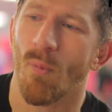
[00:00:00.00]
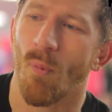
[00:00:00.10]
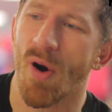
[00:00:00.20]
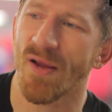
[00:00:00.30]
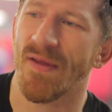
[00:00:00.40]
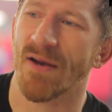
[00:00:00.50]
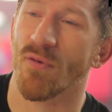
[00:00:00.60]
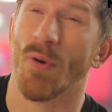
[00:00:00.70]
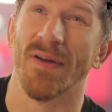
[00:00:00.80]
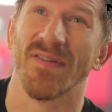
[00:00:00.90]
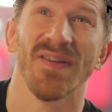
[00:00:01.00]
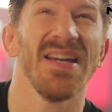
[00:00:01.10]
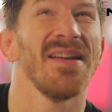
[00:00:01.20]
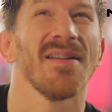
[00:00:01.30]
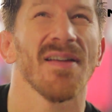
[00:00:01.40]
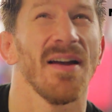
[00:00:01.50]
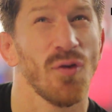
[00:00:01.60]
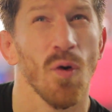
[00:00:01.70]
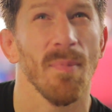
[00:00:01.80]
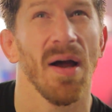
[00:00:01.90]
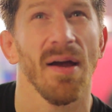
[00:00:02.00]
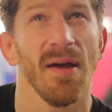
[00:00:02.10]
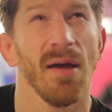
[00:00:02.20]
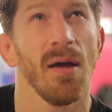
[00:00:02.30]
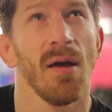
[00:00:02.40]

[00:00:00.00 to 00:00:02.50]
One that everyone has seen is I tore my